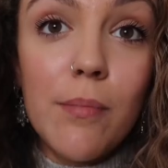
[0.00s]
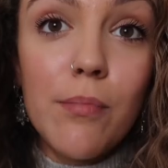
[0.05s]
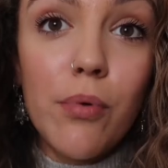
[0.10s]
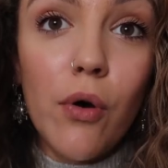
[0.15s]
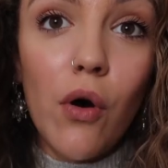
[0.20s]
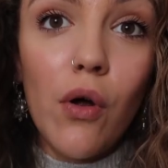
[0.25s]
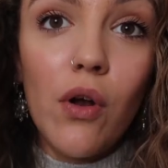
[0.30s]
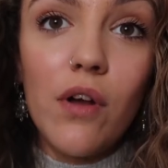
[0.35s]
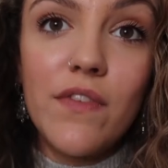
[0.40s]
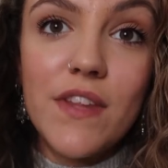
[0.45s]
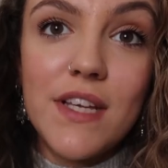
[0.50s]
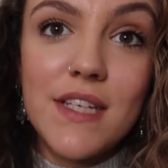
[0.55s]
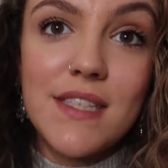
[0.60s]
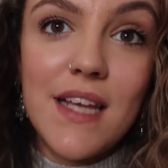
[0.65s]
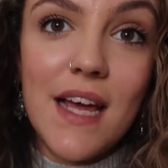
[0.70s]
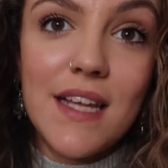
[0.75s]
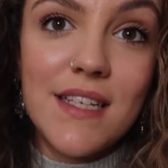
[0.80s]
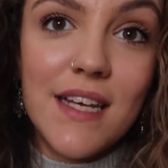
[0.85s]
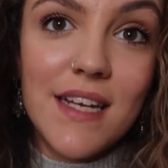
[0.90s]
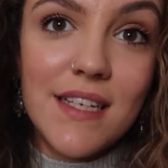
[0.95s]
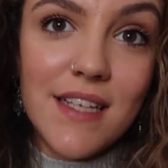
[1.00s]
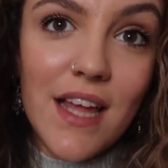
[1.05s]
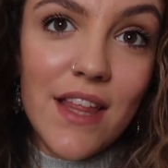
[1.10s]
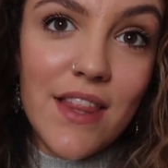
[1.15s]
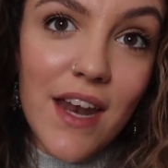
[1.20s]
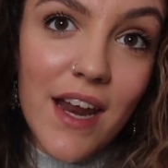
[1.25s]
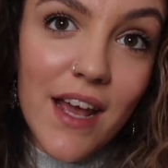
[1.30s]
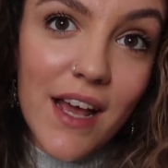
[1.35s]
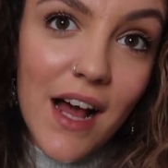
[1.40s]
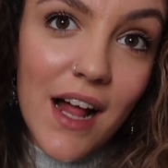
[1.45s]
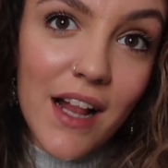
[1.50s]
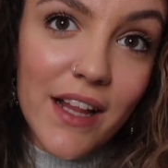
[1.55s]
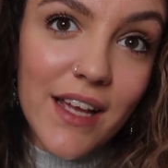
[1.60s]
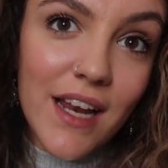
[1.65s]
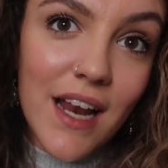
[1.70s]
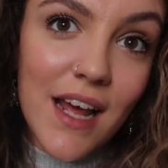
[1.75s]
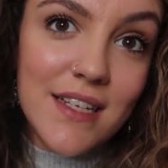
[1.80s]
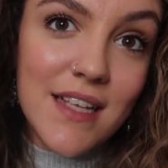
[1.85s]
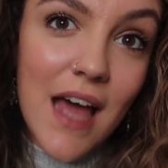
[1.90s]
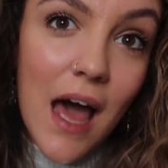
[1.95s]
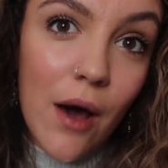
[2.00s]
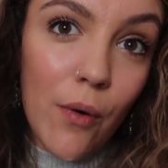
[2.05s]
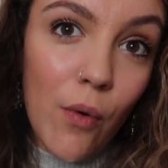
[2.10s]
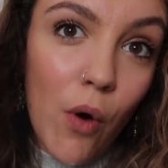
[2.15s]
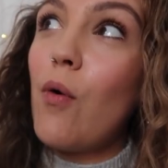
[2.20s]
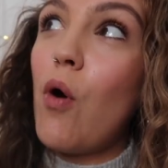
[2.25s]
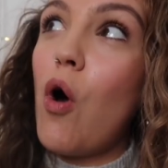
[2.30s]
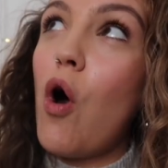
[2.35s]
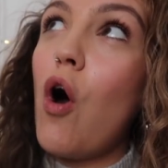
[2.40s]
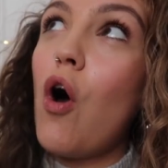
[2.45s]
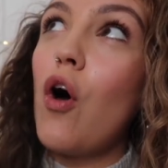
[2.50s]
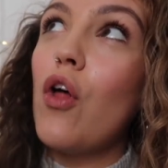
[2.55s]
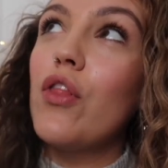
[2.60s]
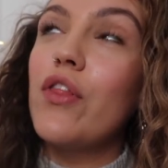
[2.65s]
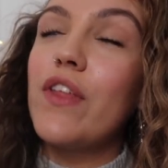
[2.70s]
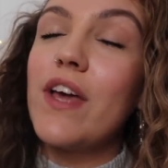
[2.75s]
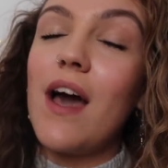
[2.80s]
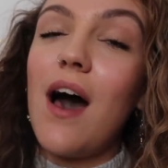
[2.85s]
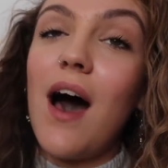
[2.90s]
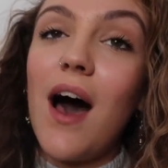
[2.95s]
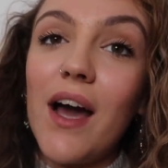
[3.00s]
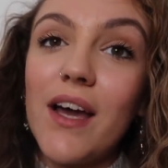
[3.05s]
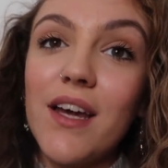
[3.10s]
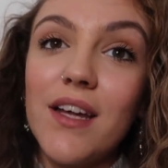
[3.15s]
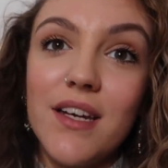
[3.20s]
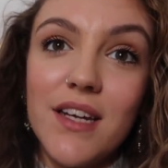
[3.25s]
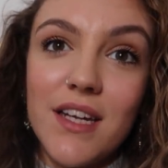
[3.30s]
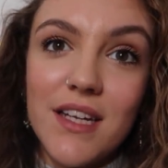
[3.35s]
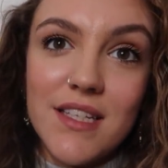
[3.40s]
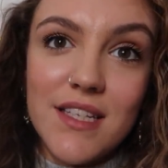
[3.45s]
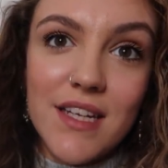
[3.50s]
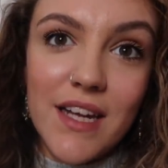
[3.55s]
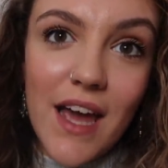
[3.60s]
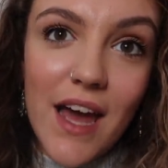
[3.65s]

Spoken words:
input all of these settings, and then it calculates how hot the iron needs to